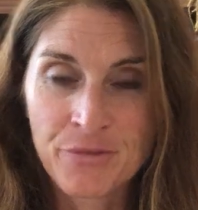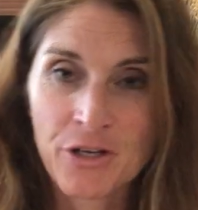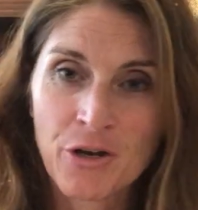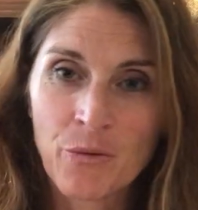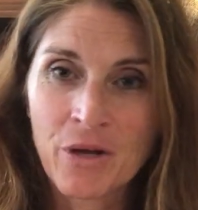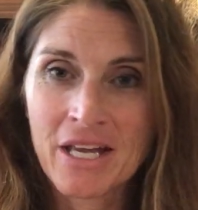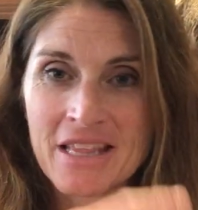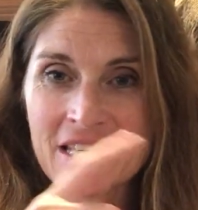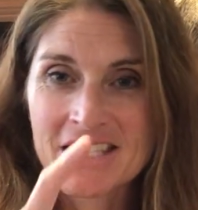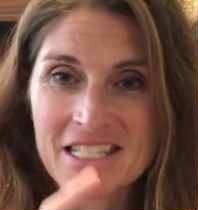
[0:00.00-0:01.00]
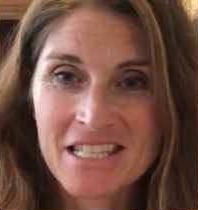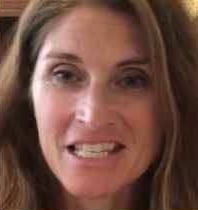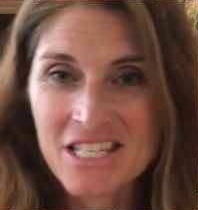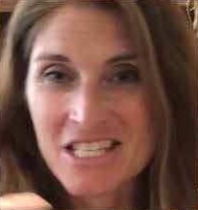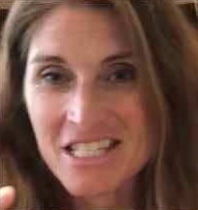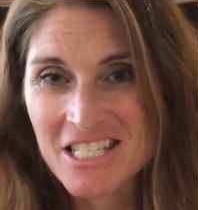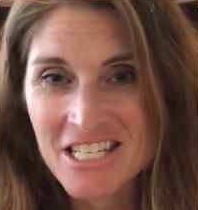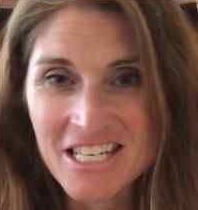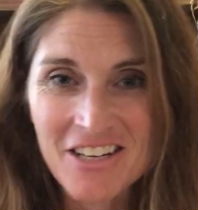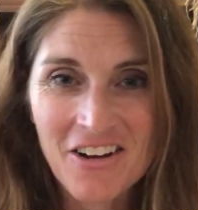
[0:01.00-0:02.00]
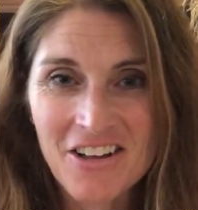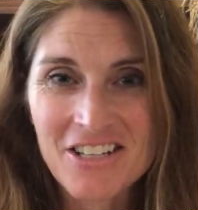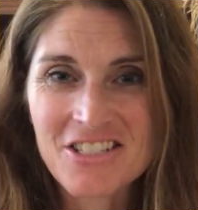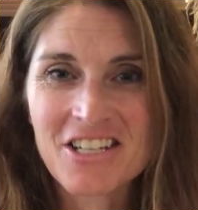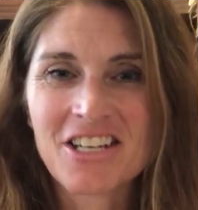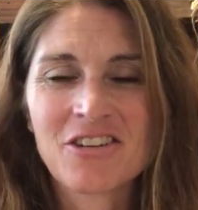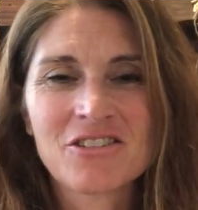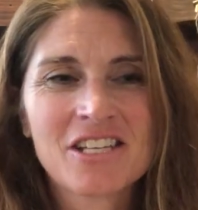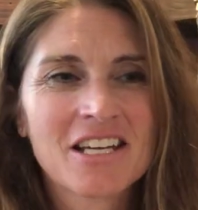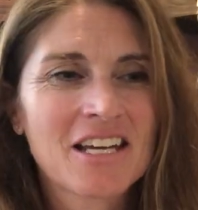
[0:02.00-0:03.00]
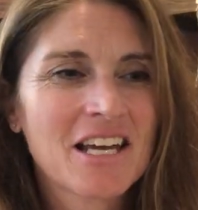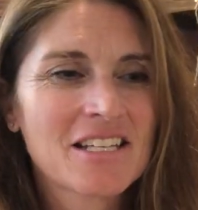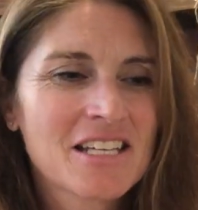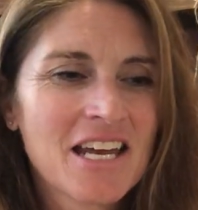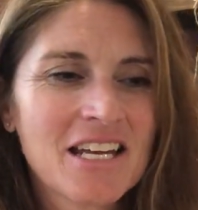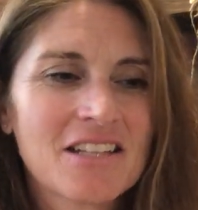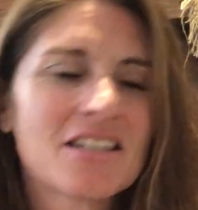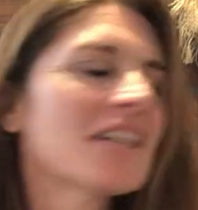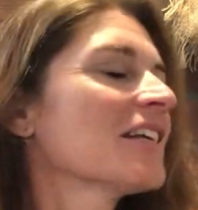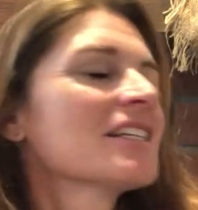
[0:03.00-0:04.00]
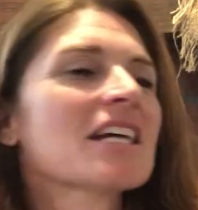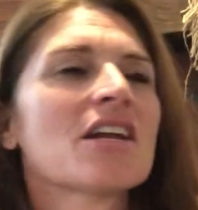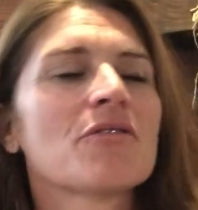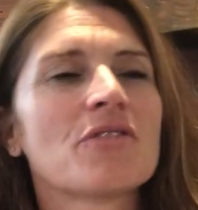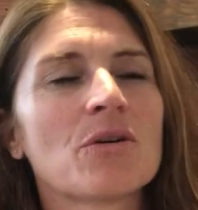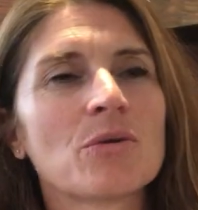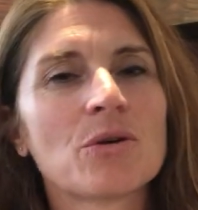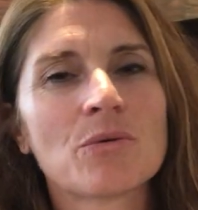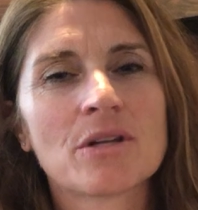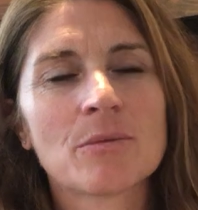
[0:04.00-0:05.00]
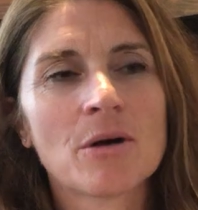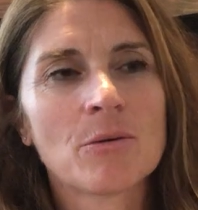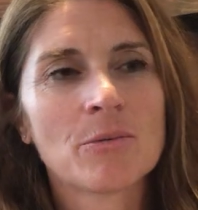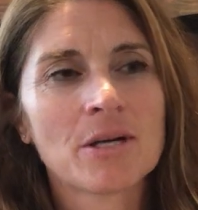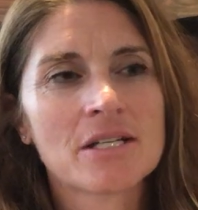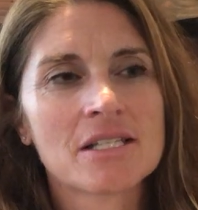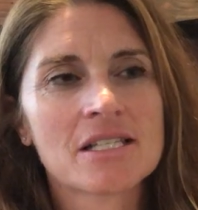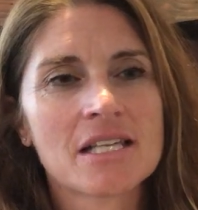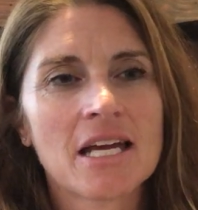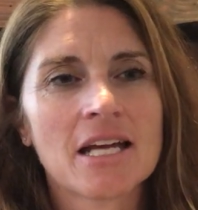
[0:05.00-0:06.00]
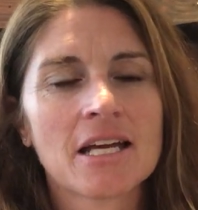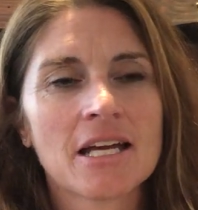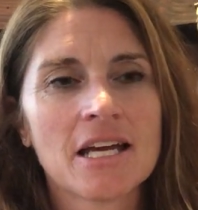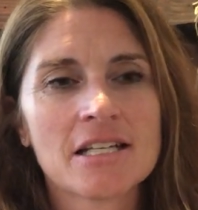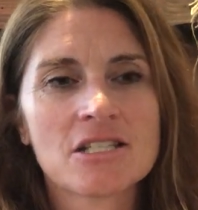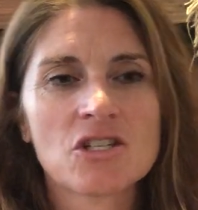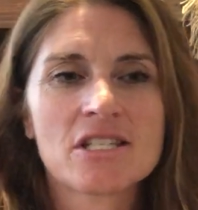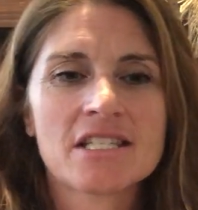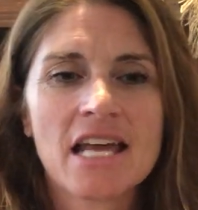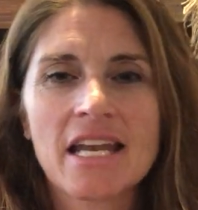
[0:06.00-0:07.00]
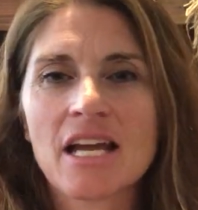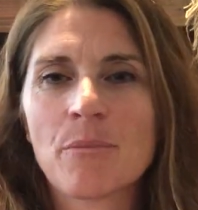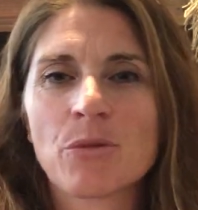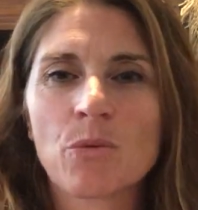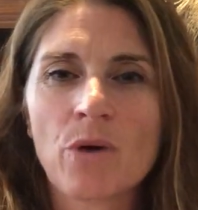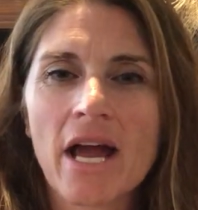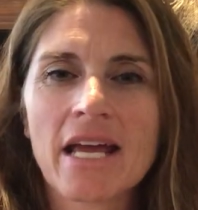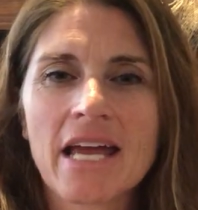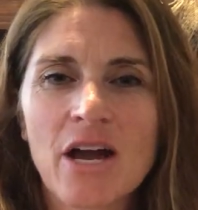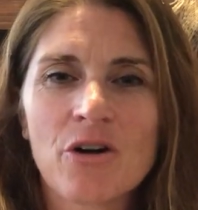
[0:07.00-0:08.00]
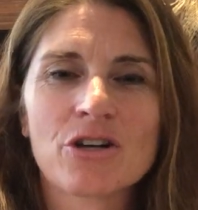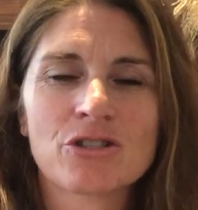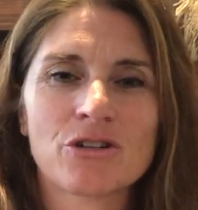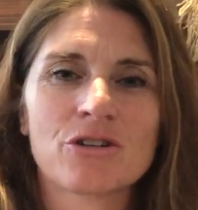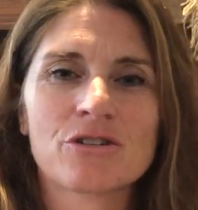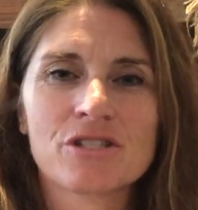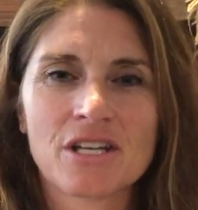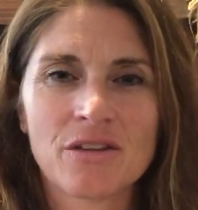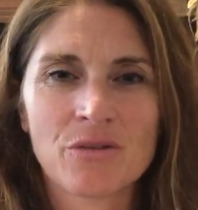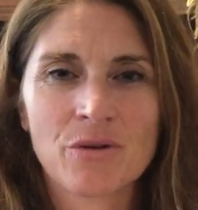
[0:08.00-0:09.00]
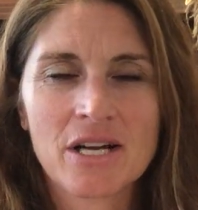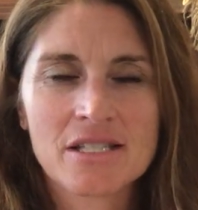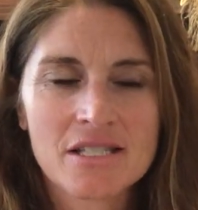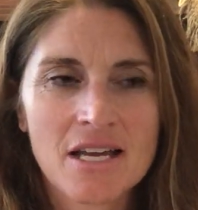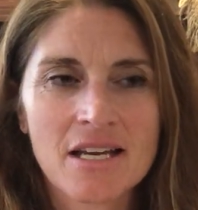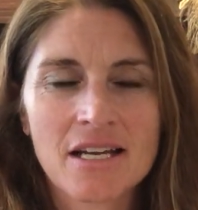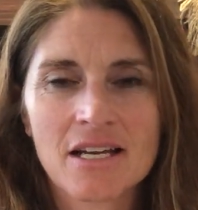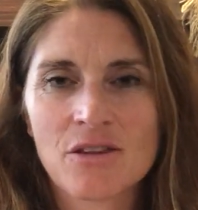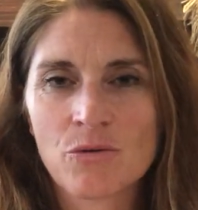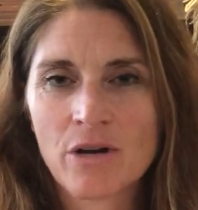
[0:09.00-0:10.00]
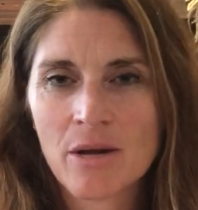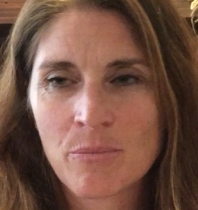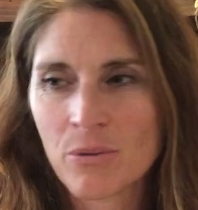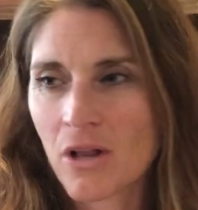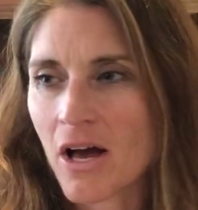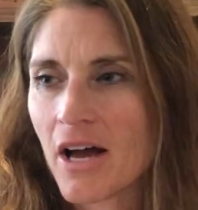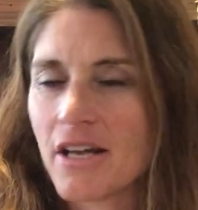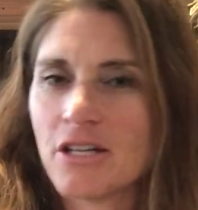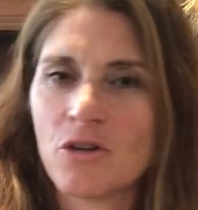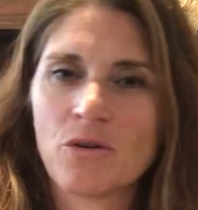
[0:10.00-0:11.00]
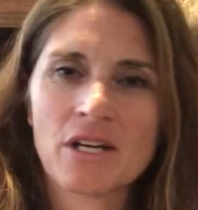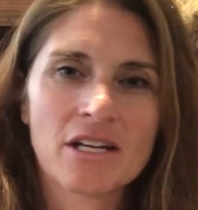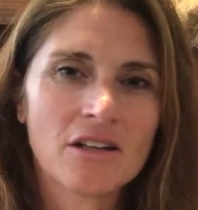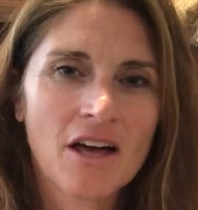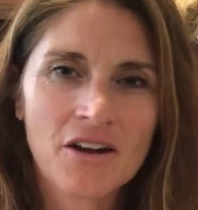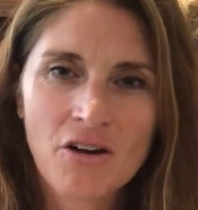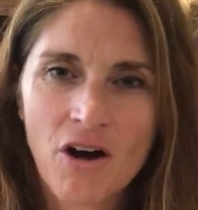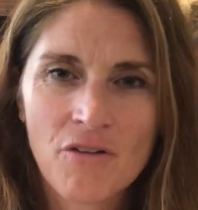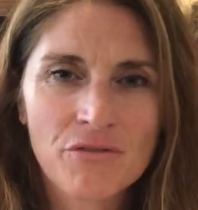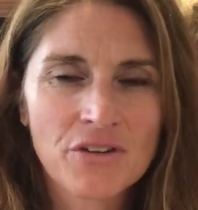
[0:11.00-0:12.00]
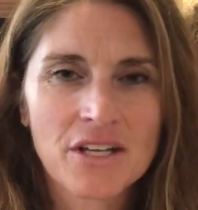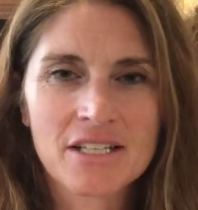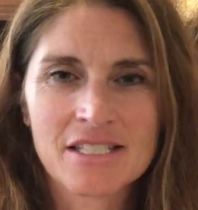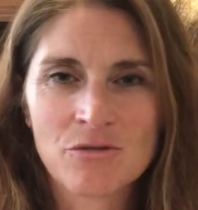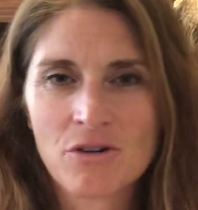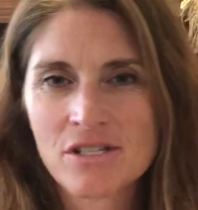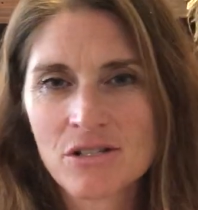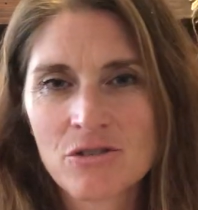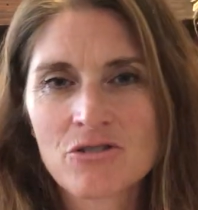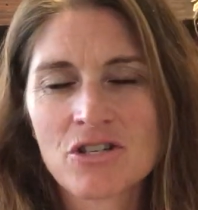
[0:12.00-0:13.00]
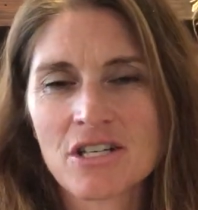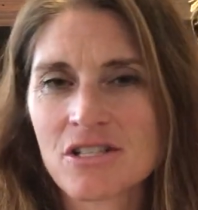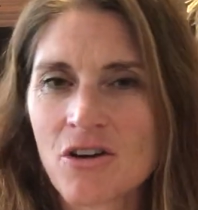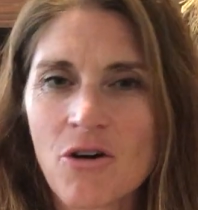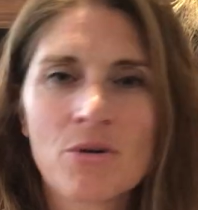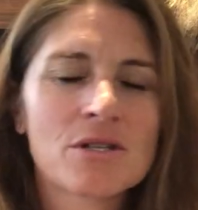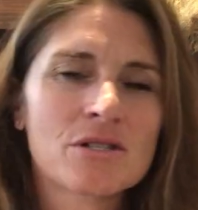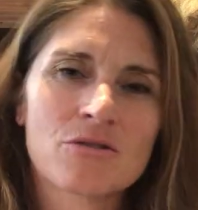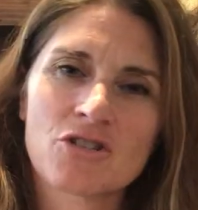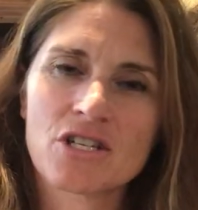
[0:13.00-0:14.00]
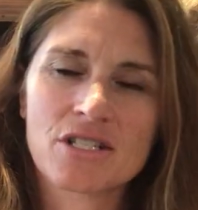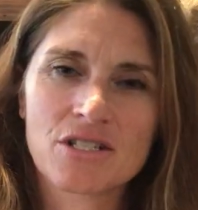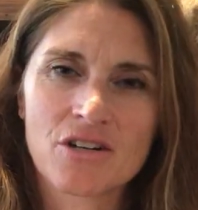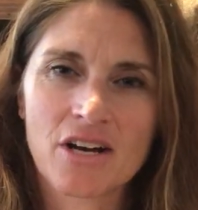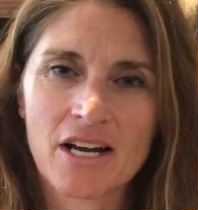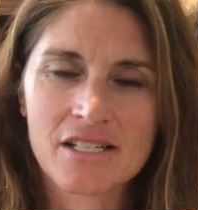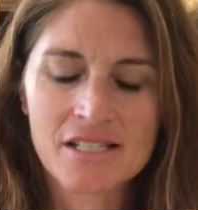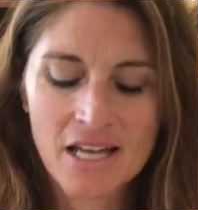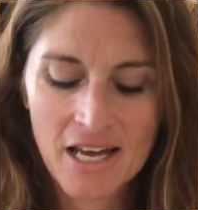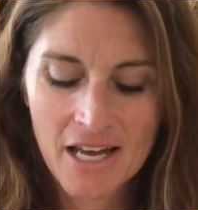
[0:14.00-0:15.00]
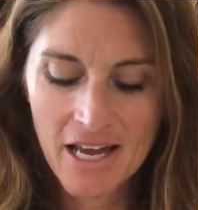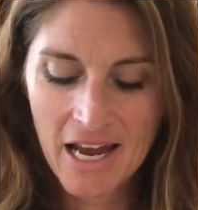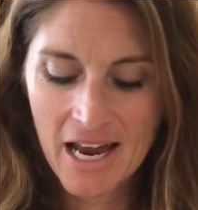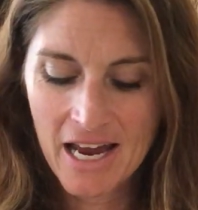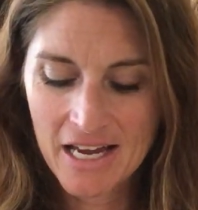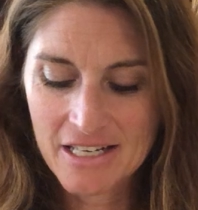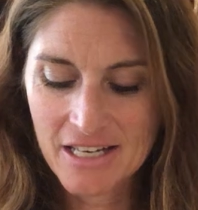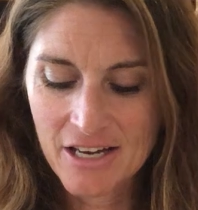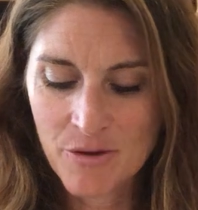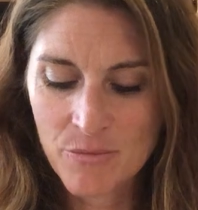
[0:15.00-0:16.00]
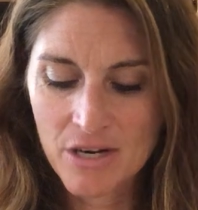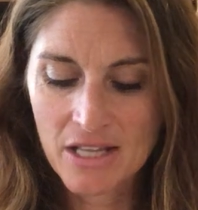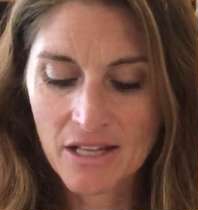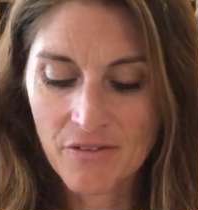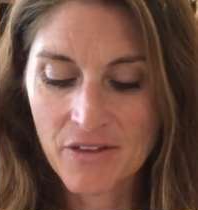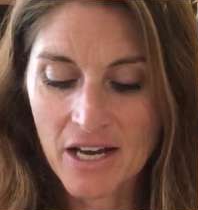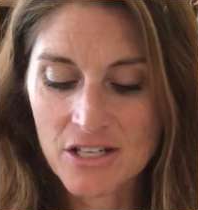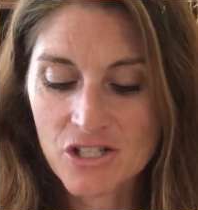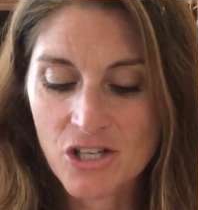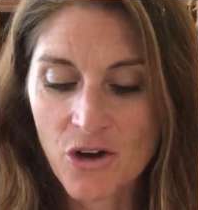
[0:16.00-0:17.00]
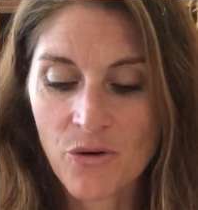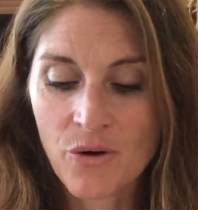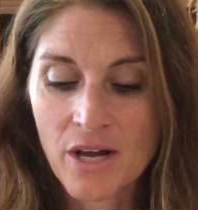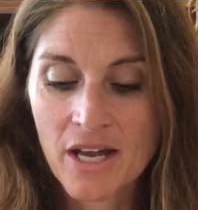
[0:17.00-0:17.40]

we get this genealogy. It's kind of fun when you read the Bible, because it's just setting up the right characters and the right setting and the right plot, and you get a lot of conflict, and resolution is always through Jesus Christ. And I love that. So,